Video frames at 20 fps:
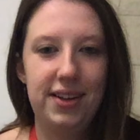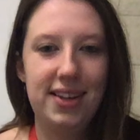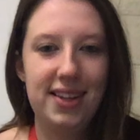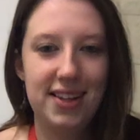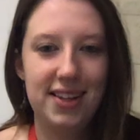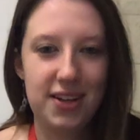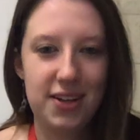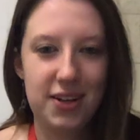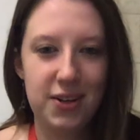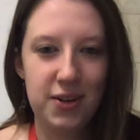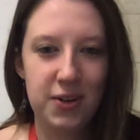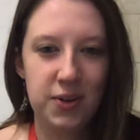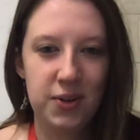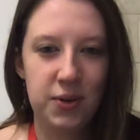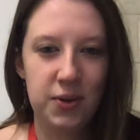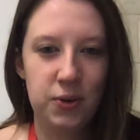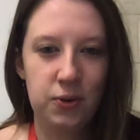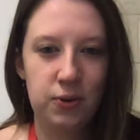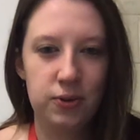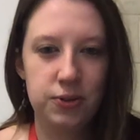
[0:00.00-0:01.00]

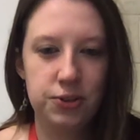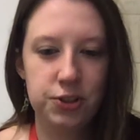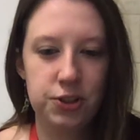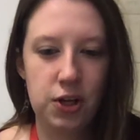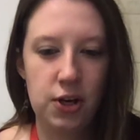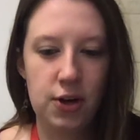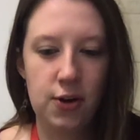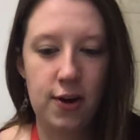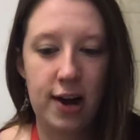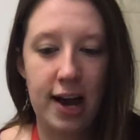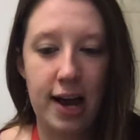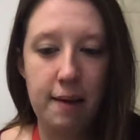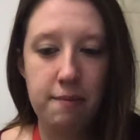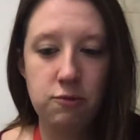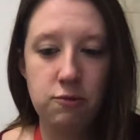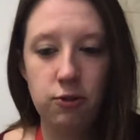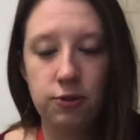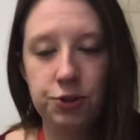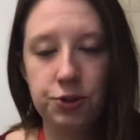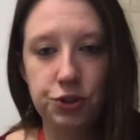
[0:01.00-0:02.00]
Hello. So I'm
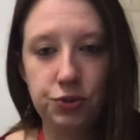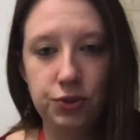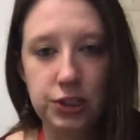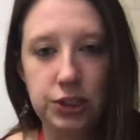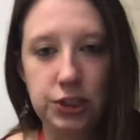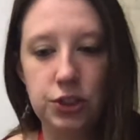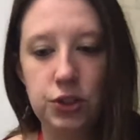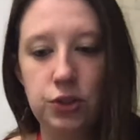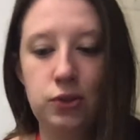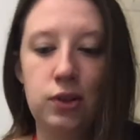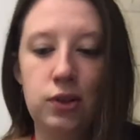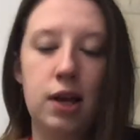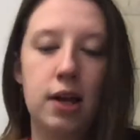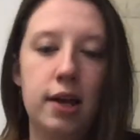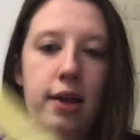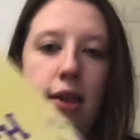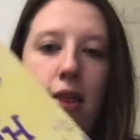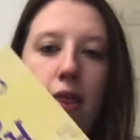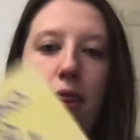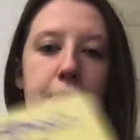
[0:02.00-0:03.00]
going to read you
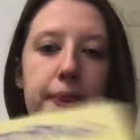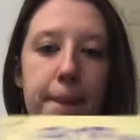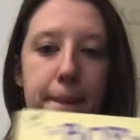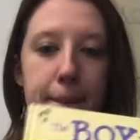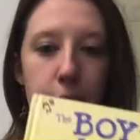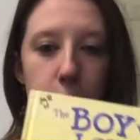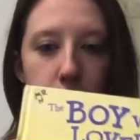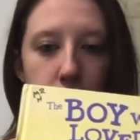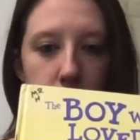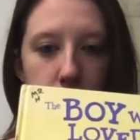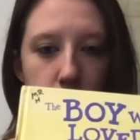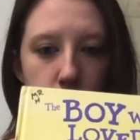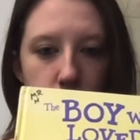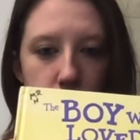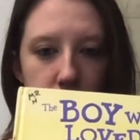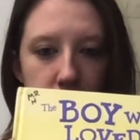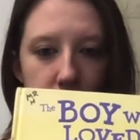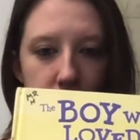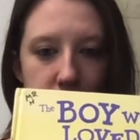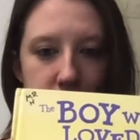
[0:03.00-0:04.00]
The Boy Who
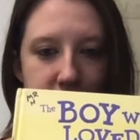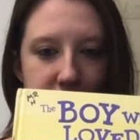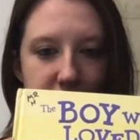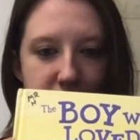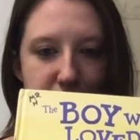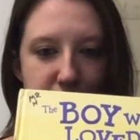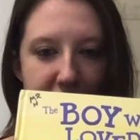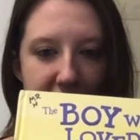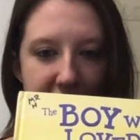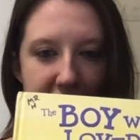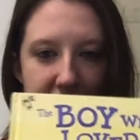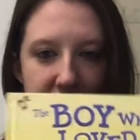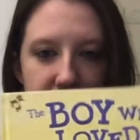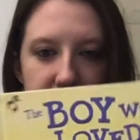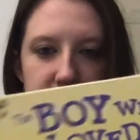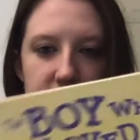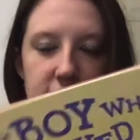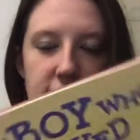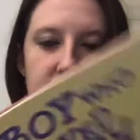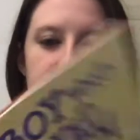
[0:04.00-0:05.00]
Loved Math.
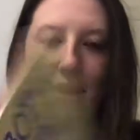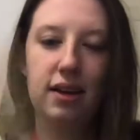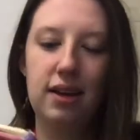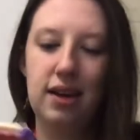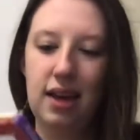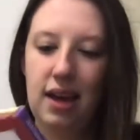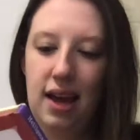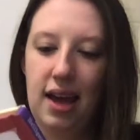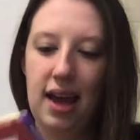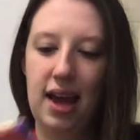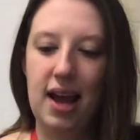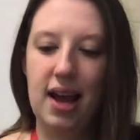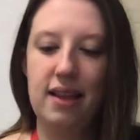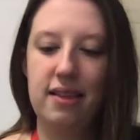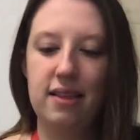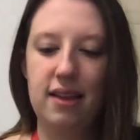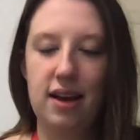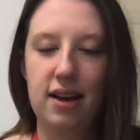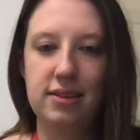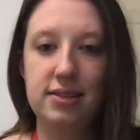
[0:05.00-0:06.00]
And
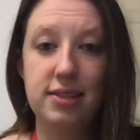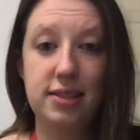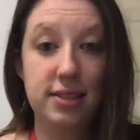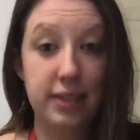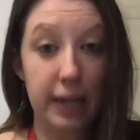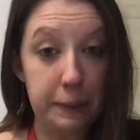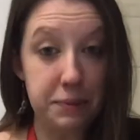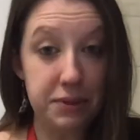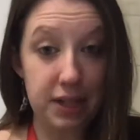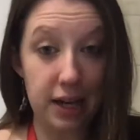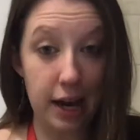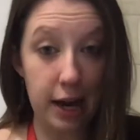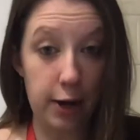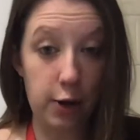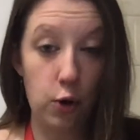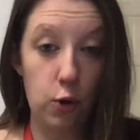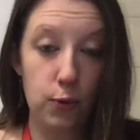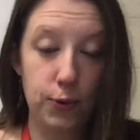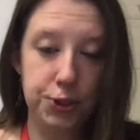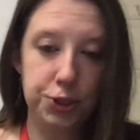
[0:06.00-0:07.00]
the
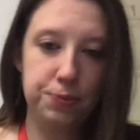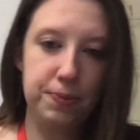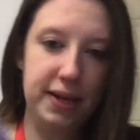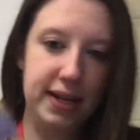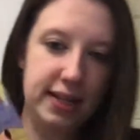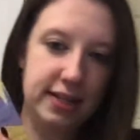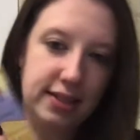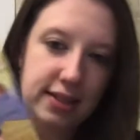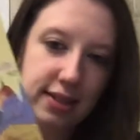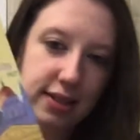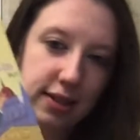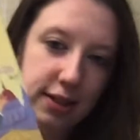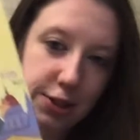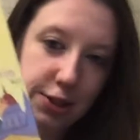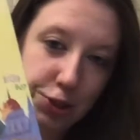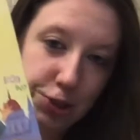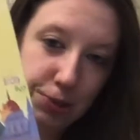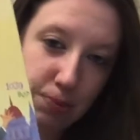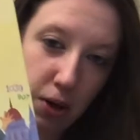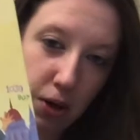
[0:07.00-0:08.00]
subtitle, which means the
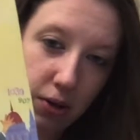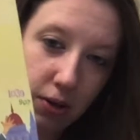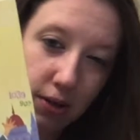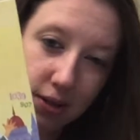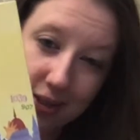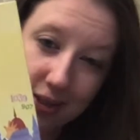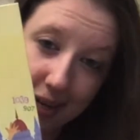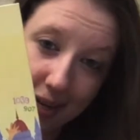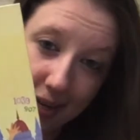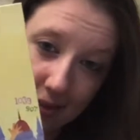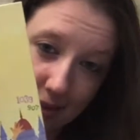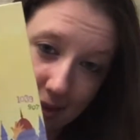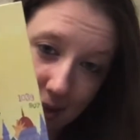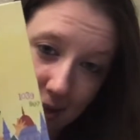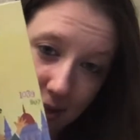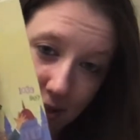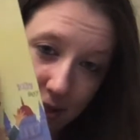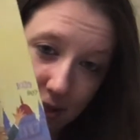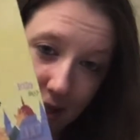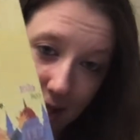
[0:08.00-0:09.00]
smaller title
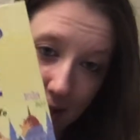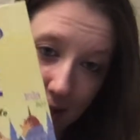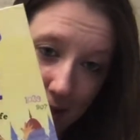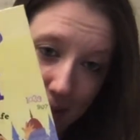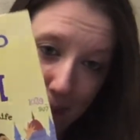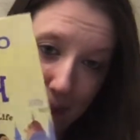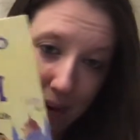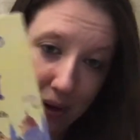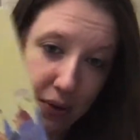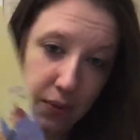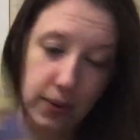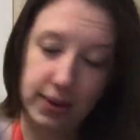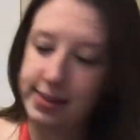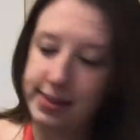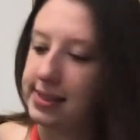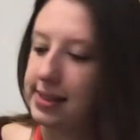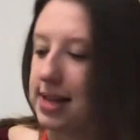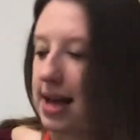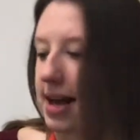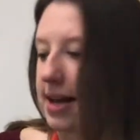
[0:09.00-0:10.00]
underneath the big one,
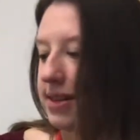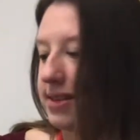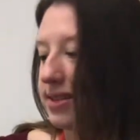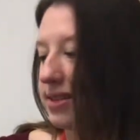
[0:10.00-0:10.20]
says